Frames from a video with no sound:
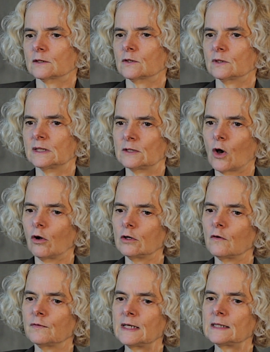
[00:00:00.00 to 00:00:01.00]
So
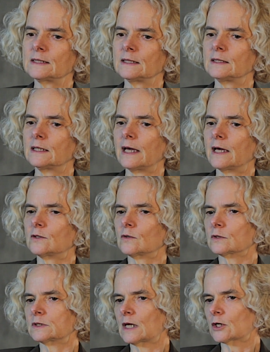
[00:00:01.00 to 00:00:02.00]
all of these
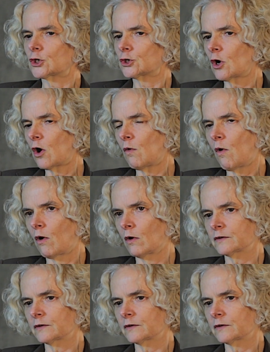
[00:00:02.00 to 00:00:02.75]
indicators show